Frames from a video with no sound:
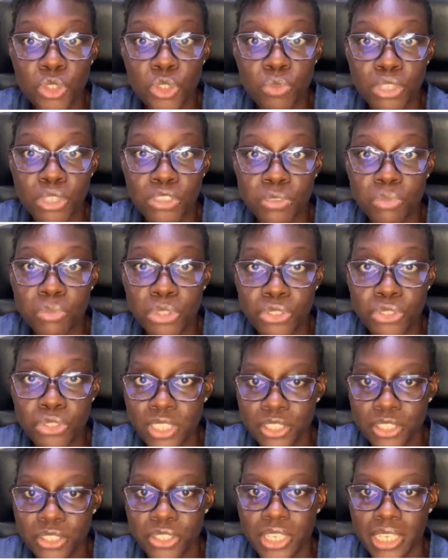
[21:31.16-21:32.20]
you'll be
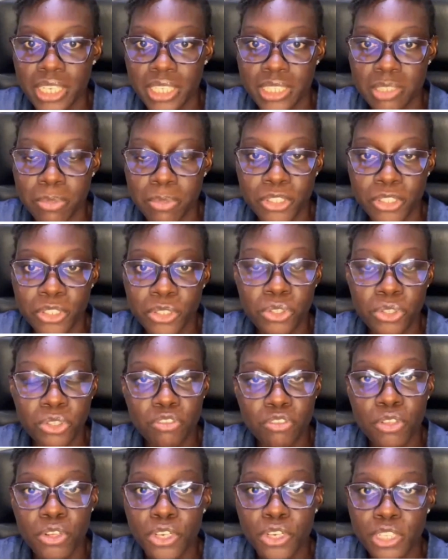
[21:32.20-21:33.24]
unmuted so you can speak. So
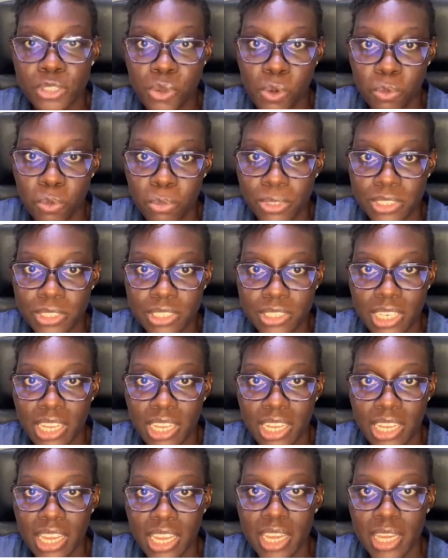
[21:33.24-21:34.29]
the floor,
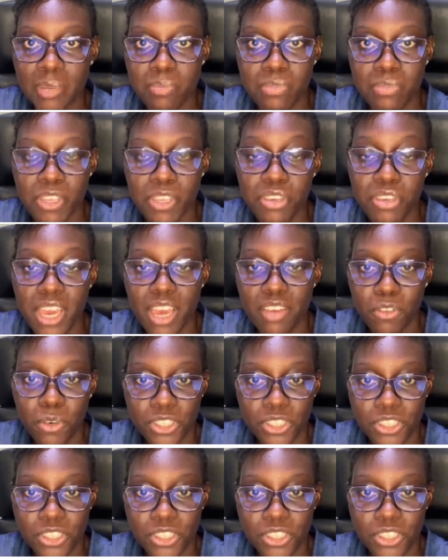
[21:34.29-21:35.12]
if you have